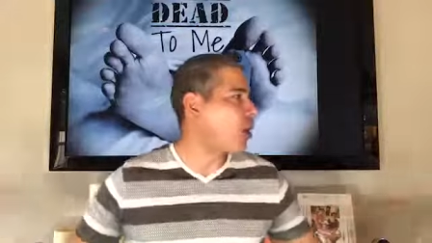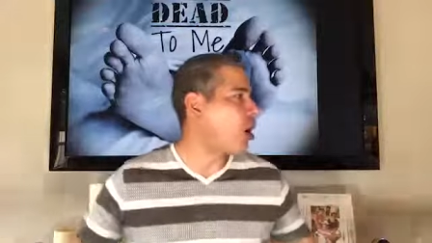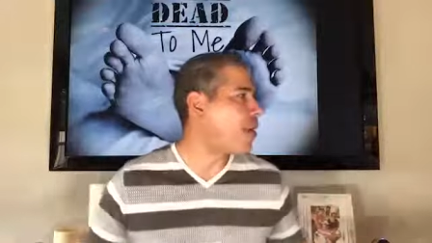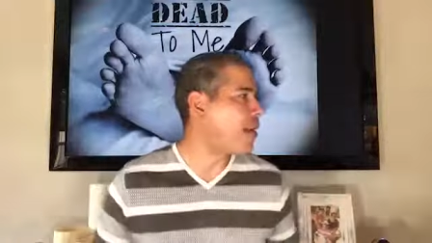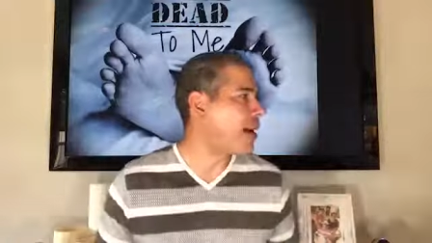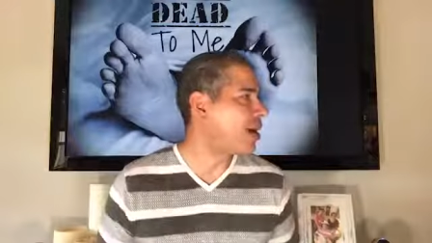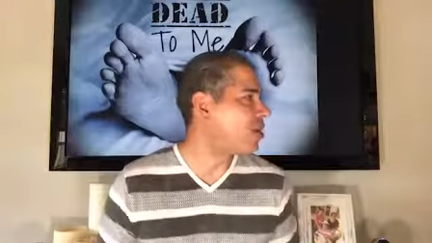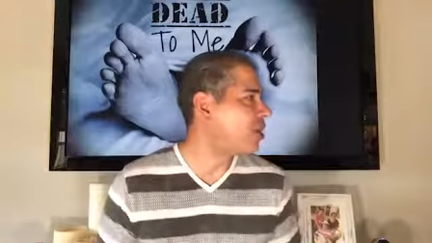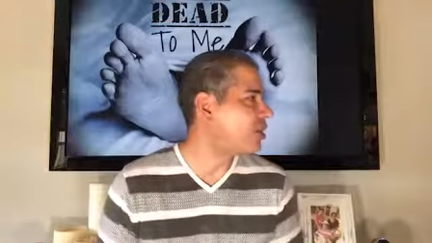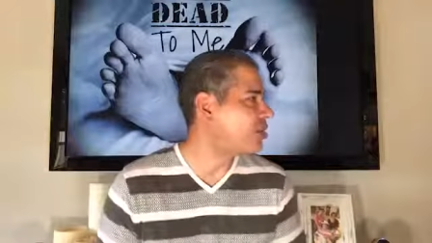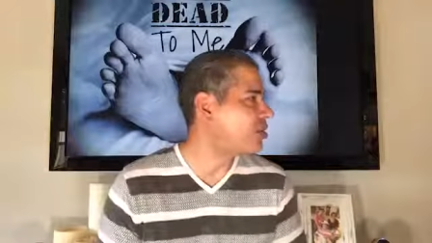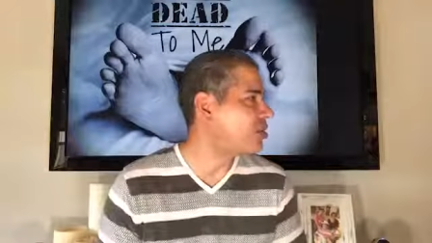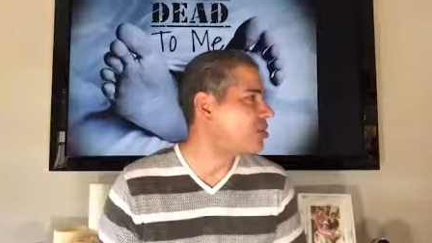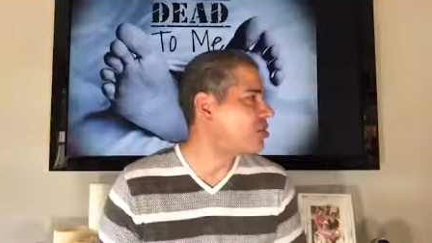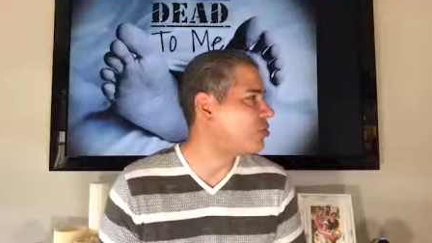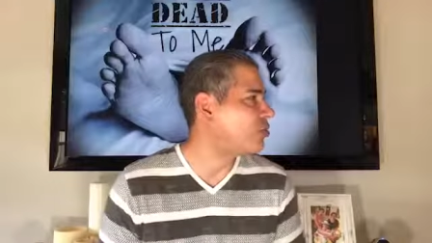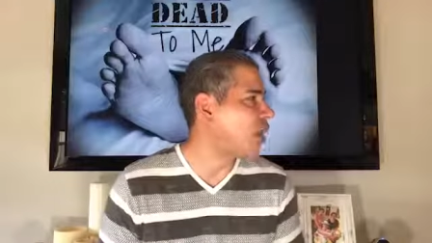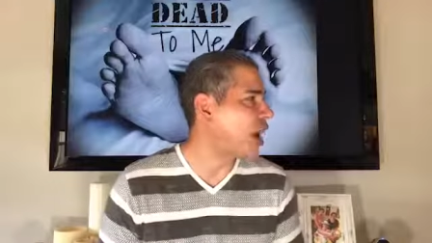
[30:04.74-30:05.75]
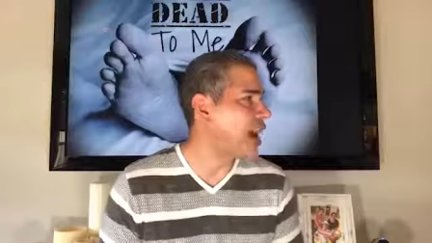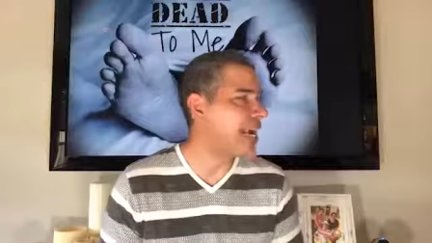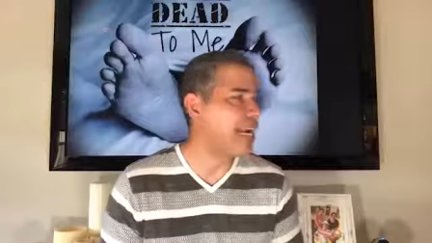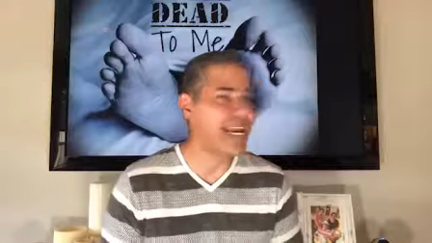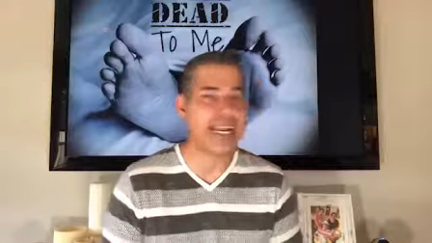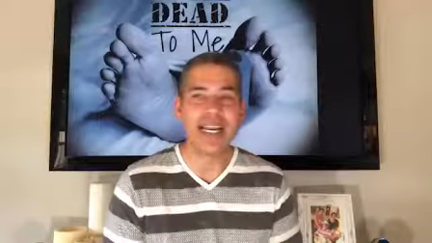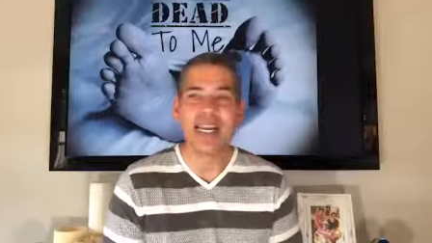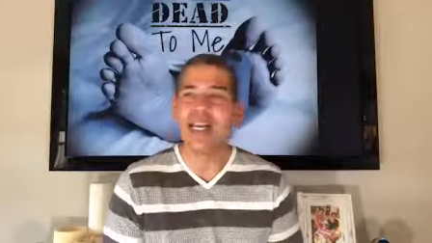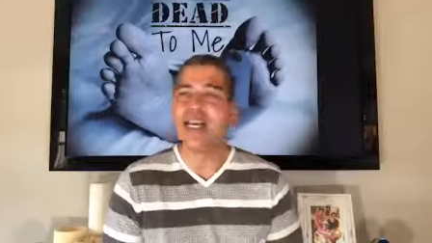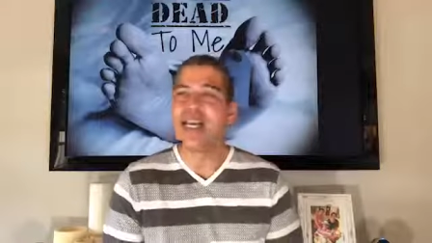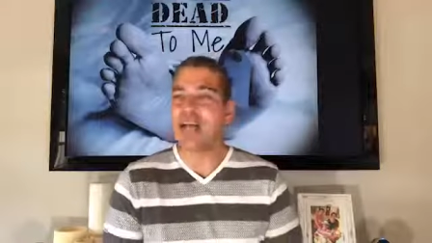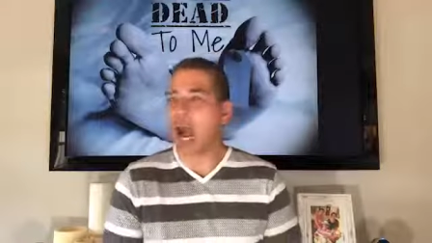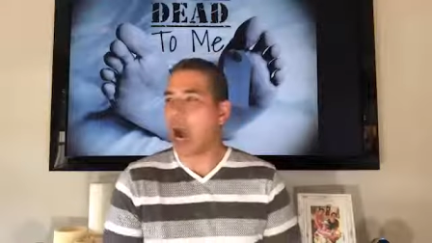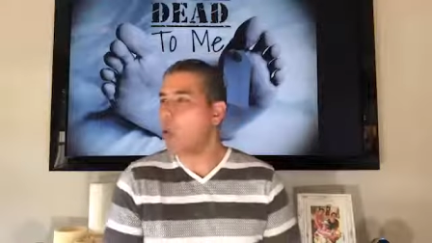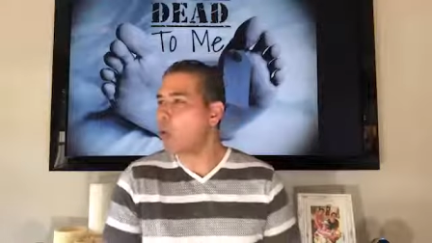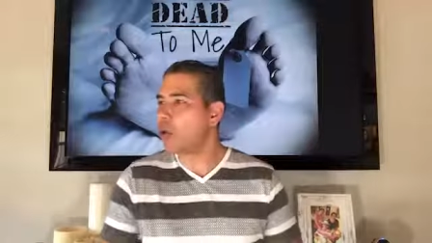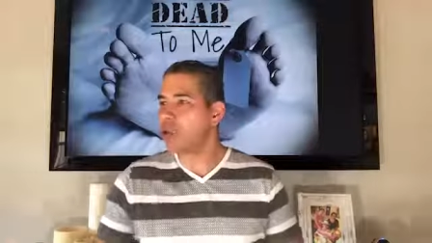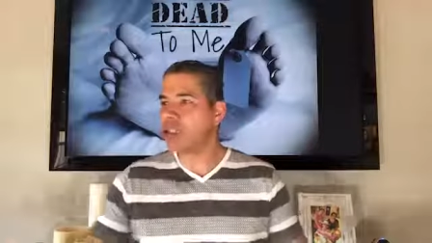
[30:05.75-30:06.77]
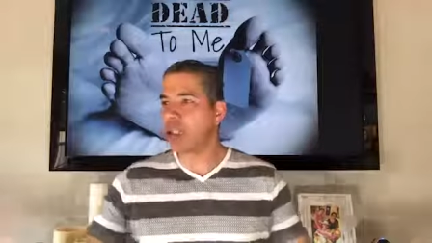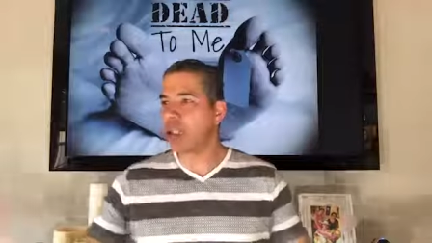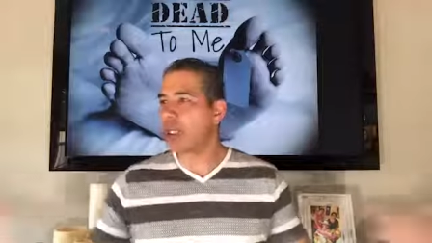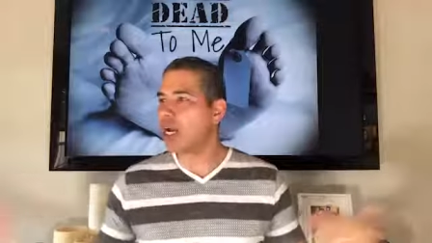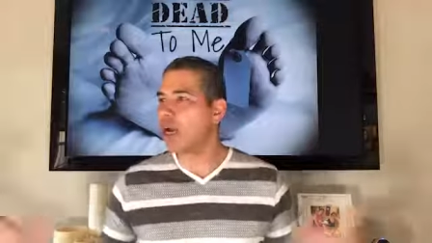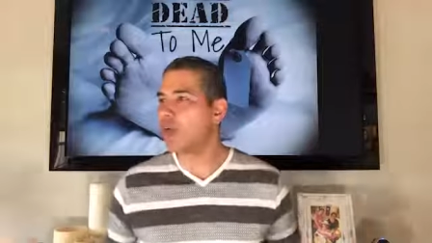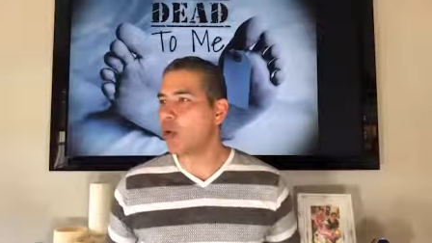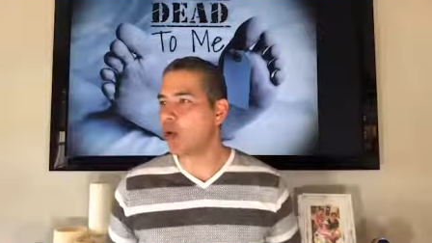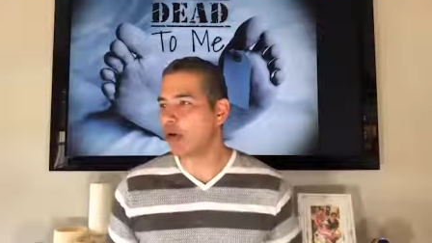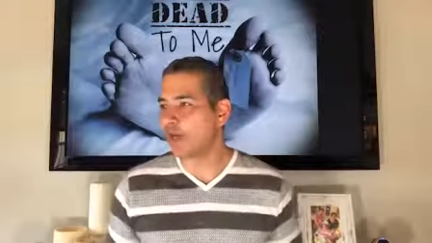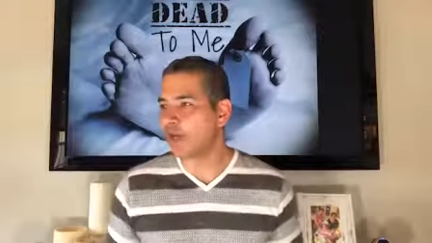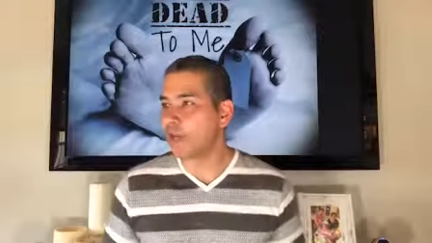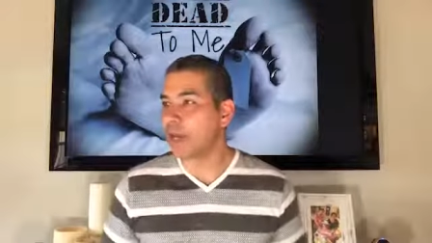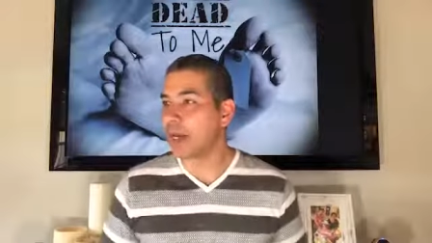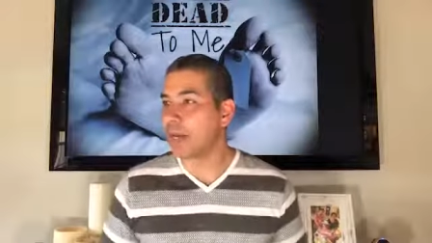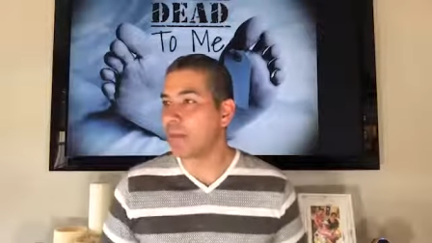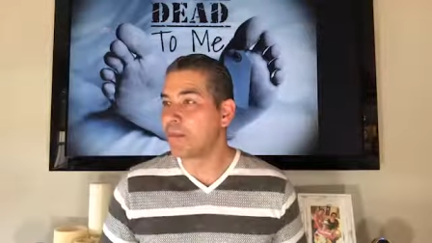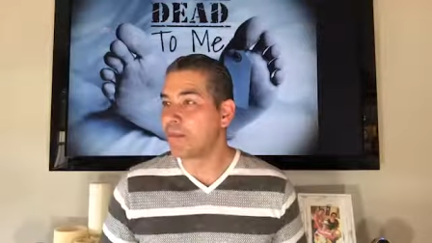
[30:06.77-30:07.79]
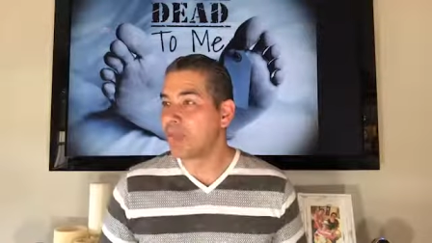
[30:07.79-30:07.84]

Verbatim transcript: all my questions right, and I want you to come work for me